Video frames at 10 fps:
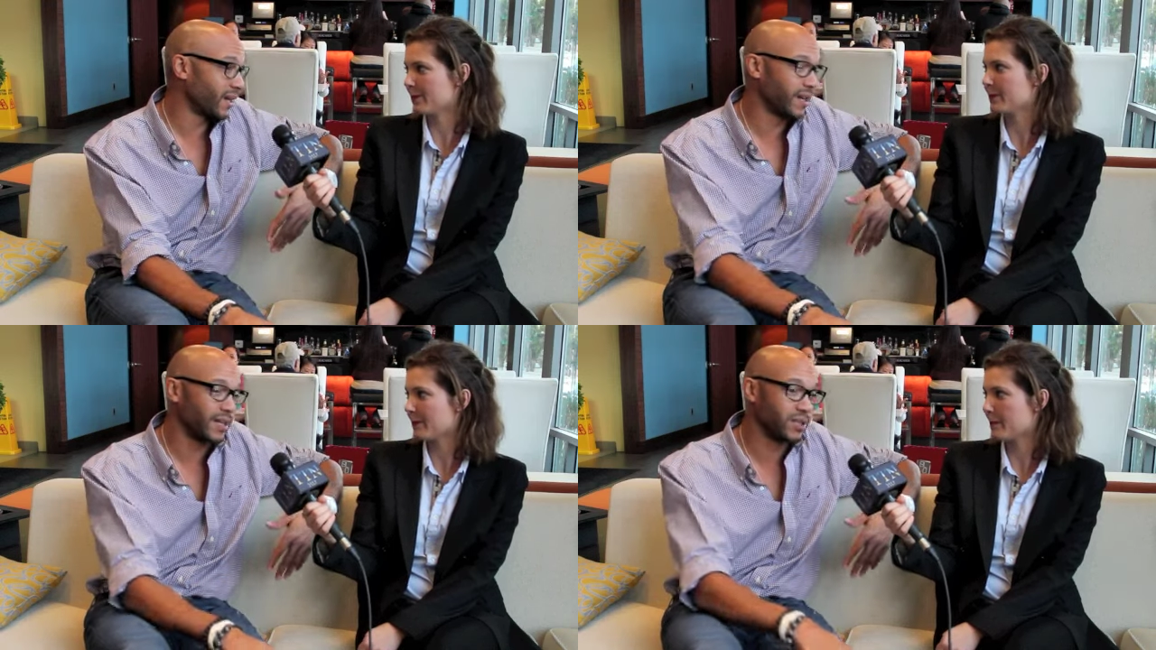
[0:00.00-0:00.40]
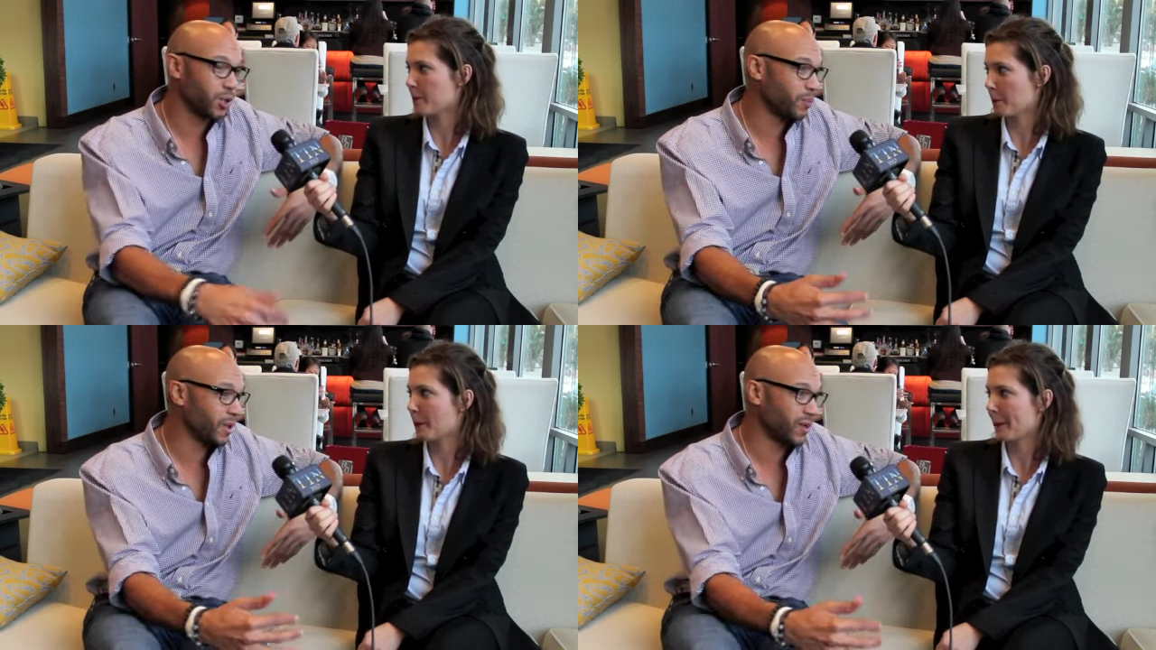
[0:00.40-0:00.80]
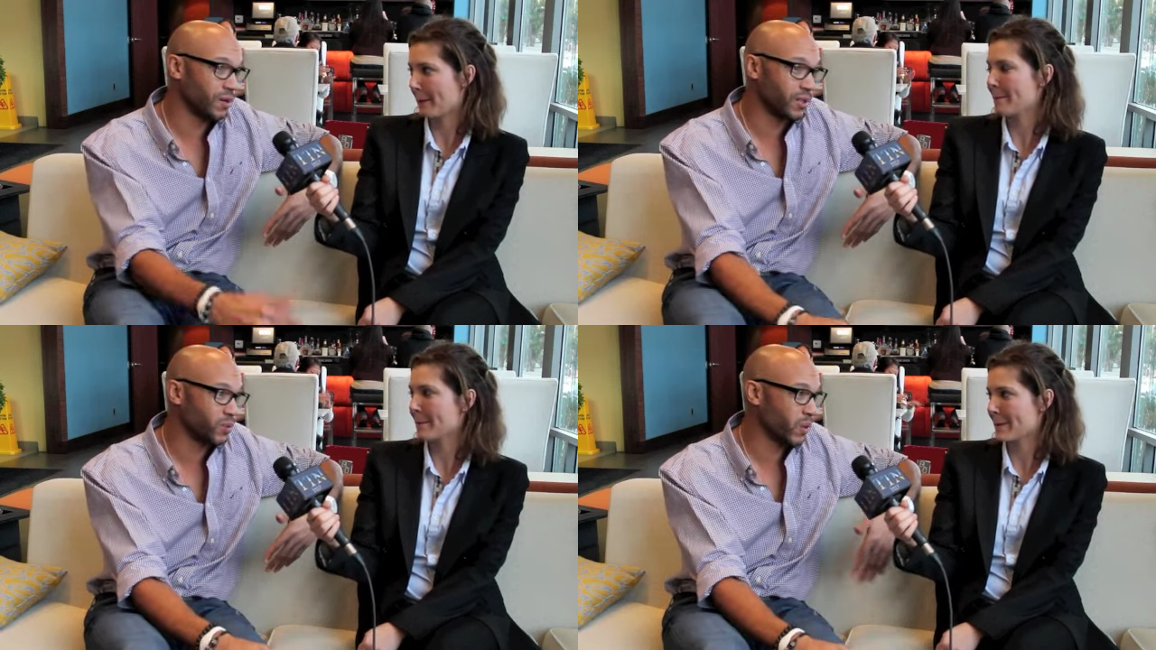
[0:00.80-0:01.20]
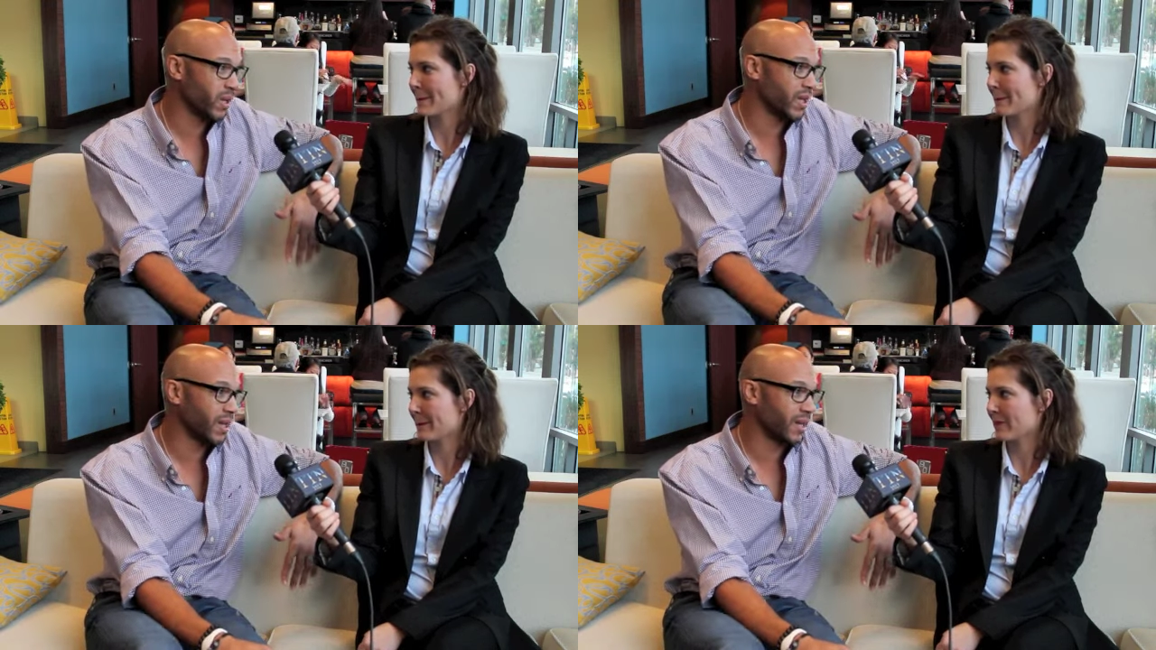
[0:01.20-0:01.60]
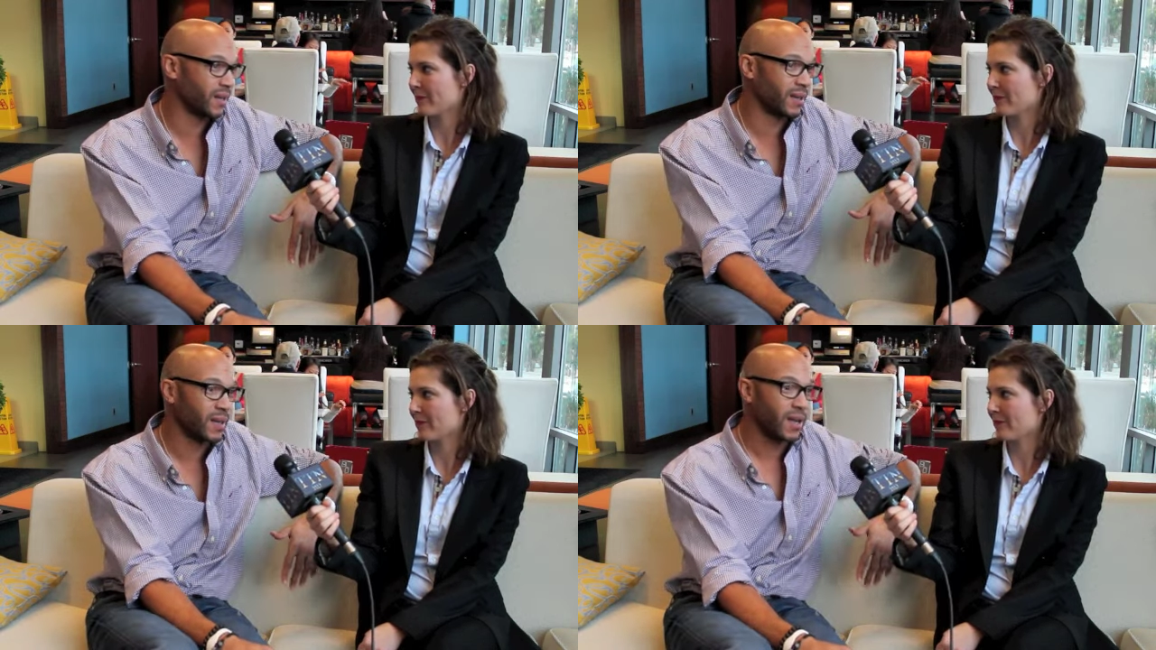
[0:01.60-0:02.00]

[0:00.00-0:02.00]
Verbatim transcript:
Speaker 1: and he took me under his wing and